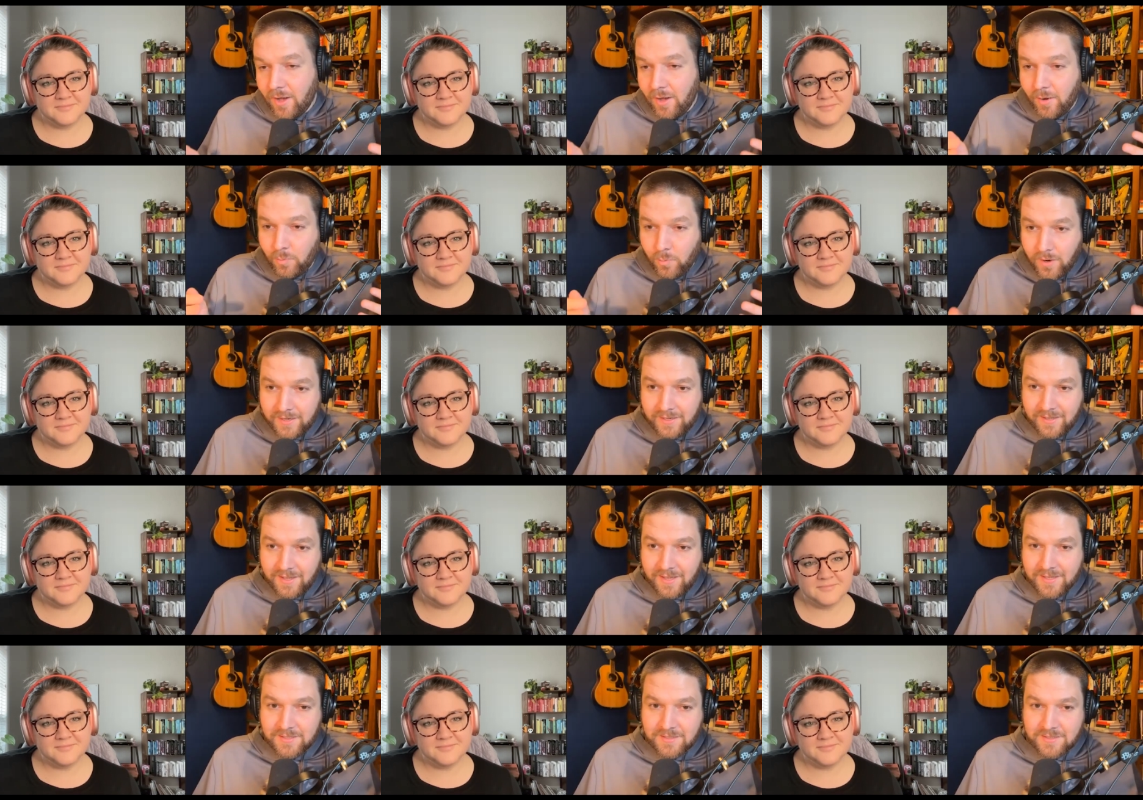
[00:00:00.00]
Speaker 1: a wine
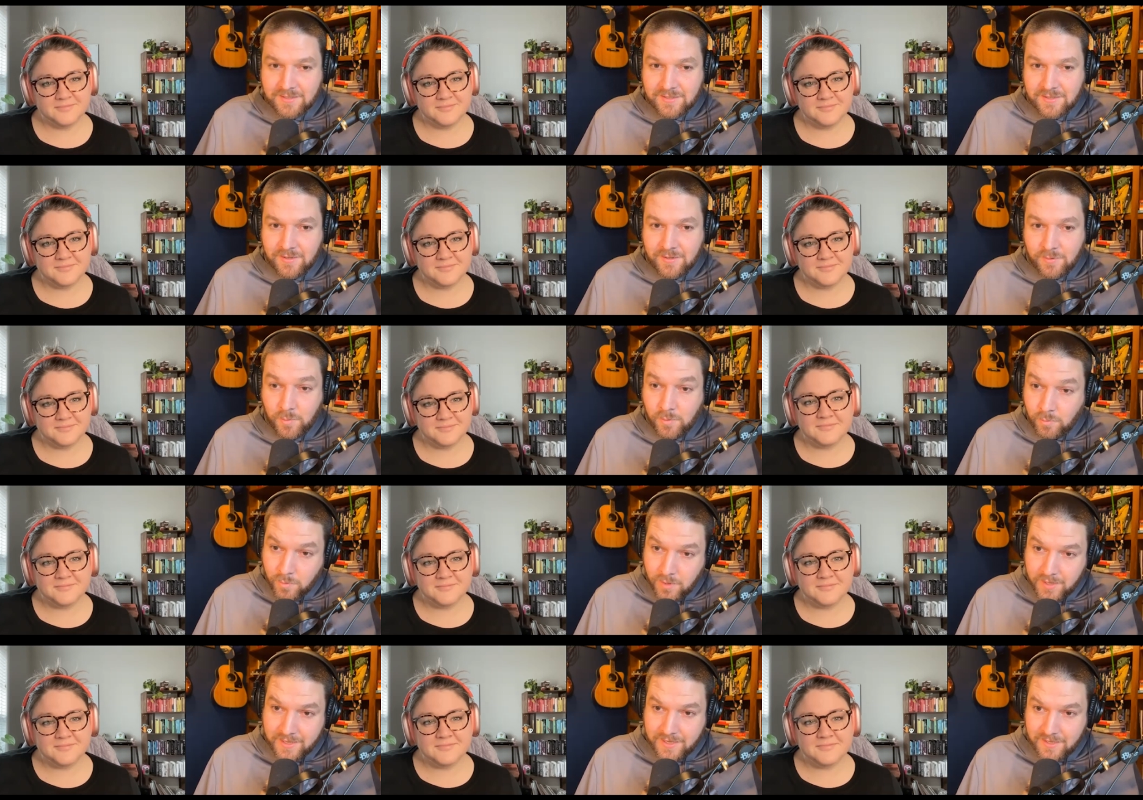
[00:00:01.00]
glass with
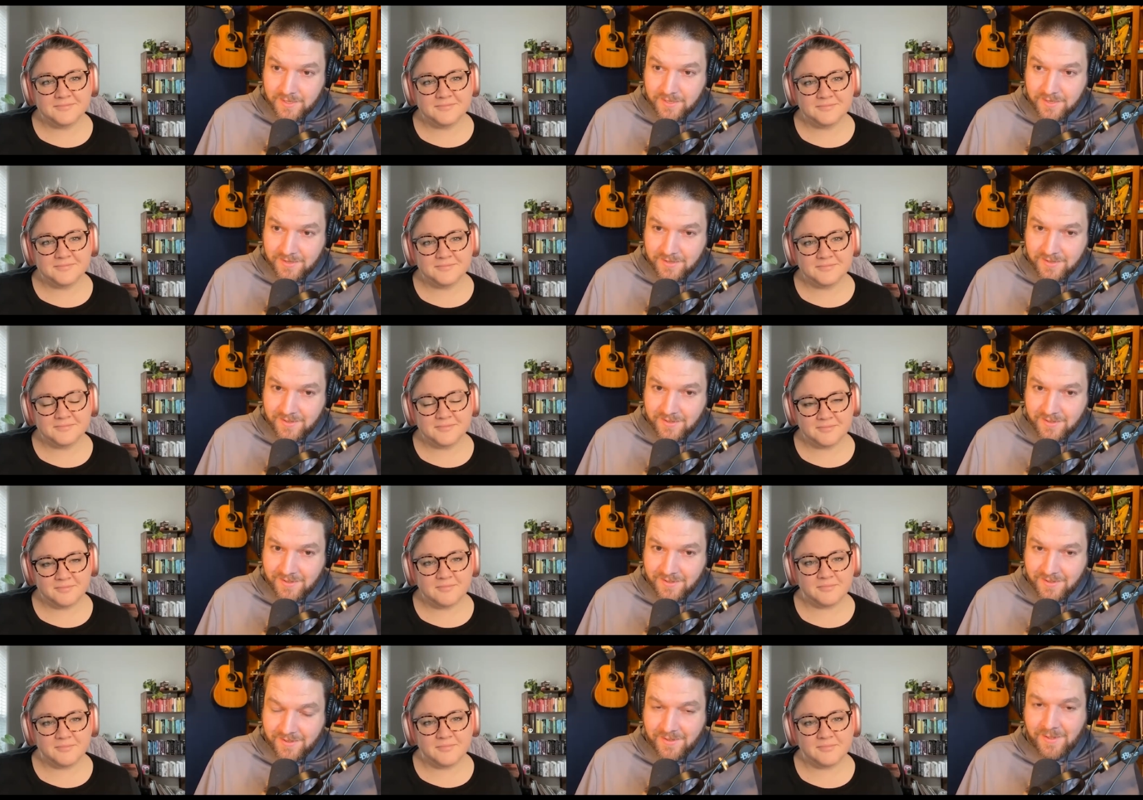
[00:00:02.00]
wine in it,
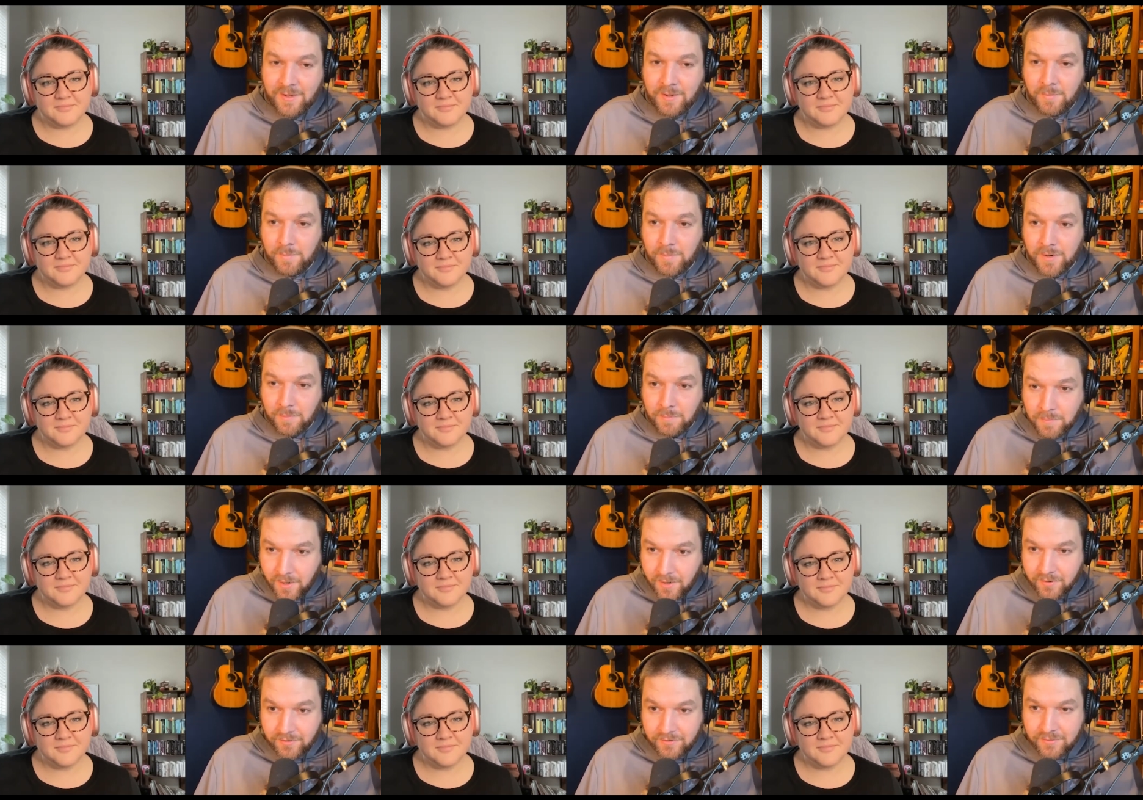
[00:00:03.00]
mm-hmm. but a
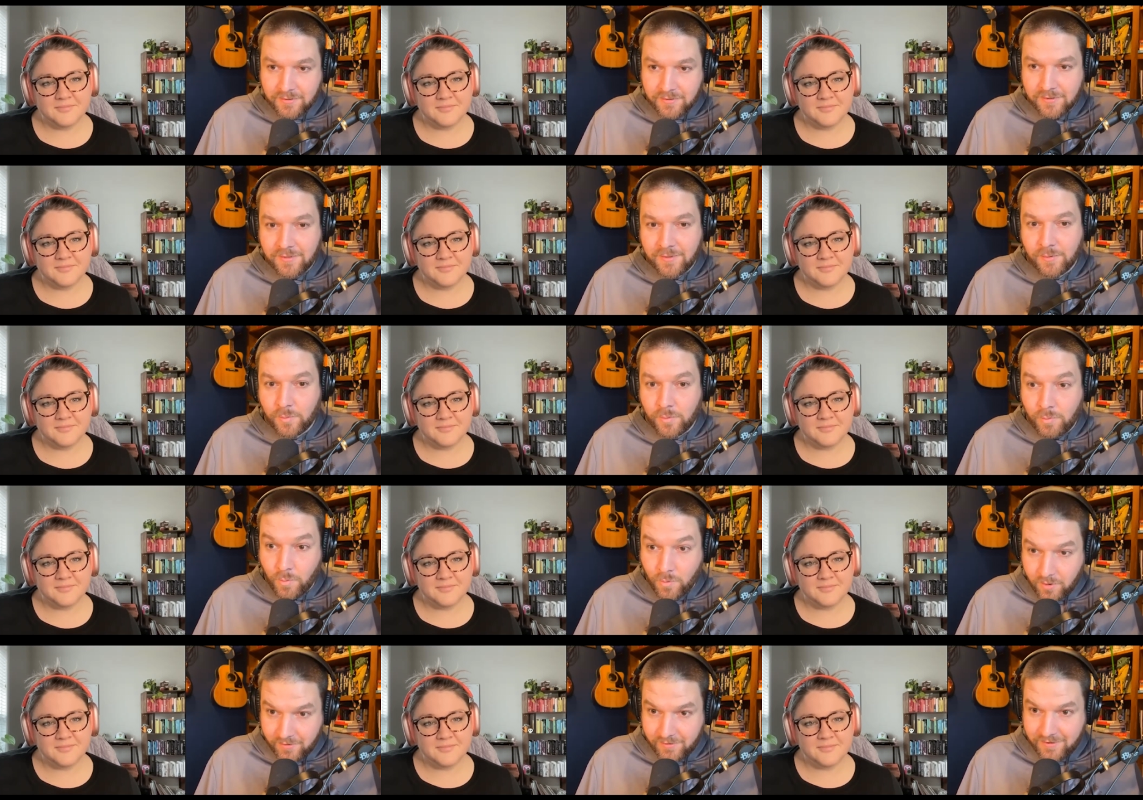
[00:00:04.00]
bottle with
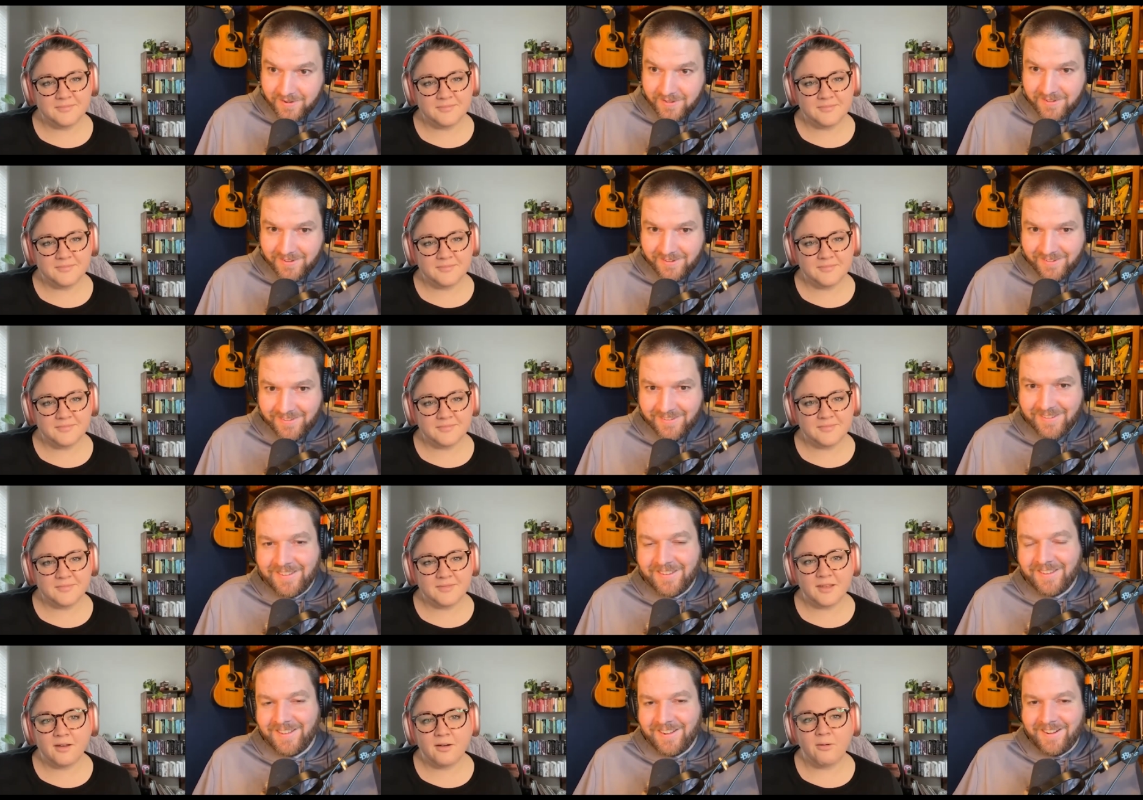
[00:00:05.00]
water in it.
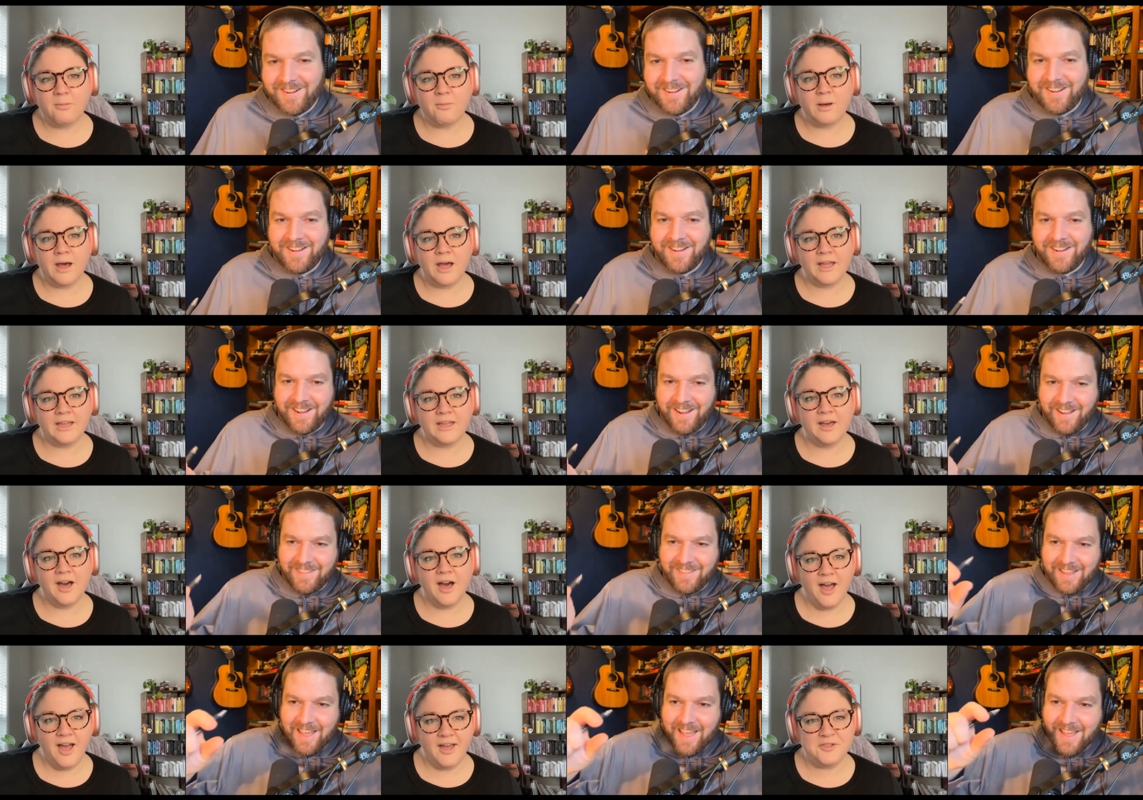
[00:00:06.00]
Speaker 2: Oh my and
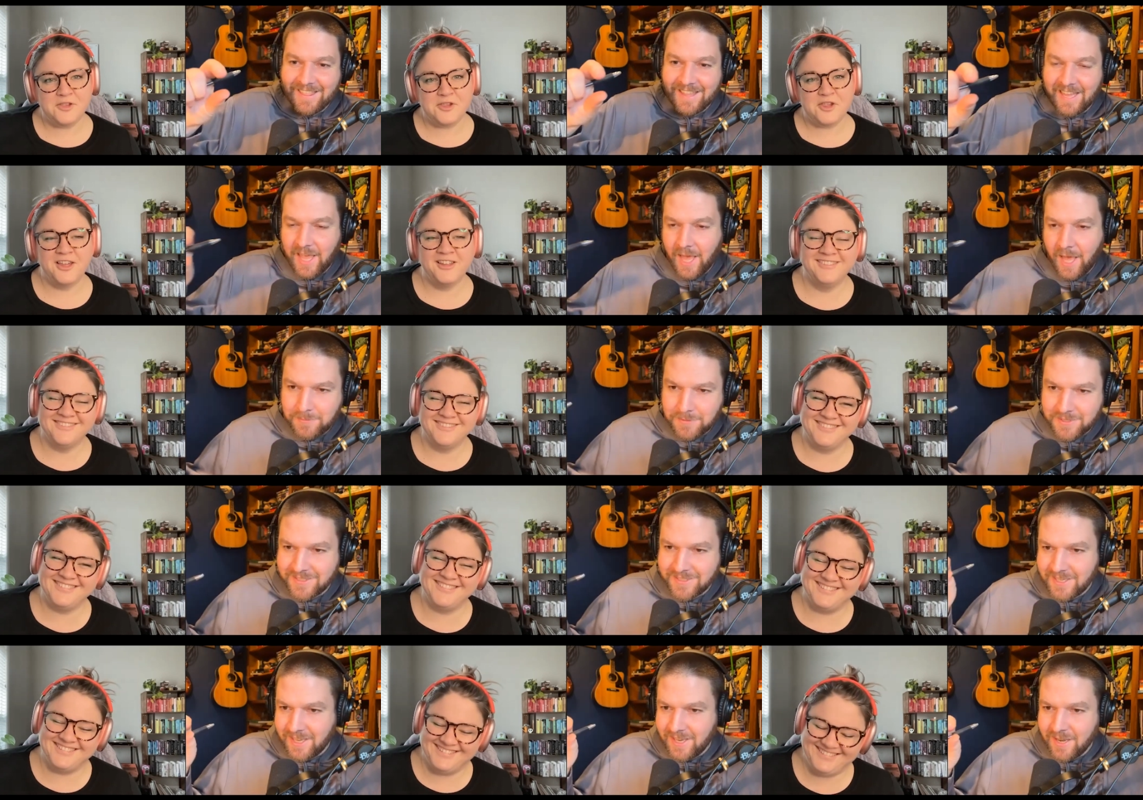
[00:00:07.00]
gosh! The, and the caption
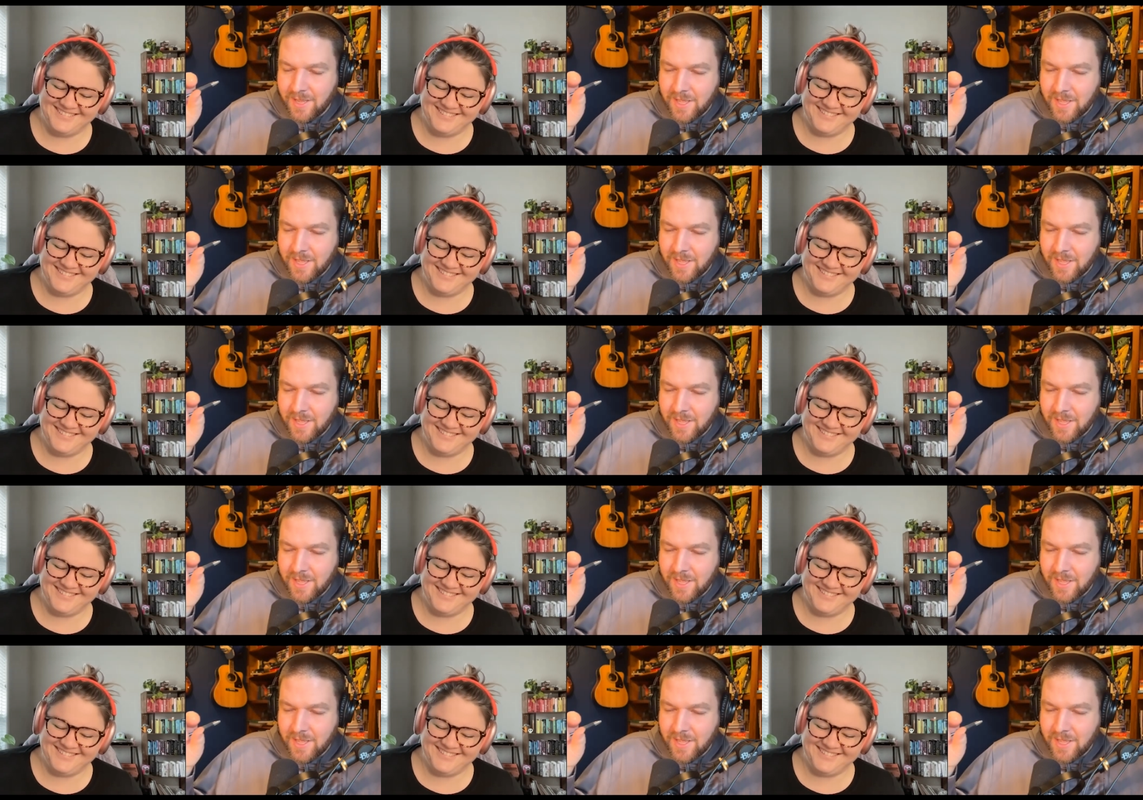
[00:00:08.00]
said,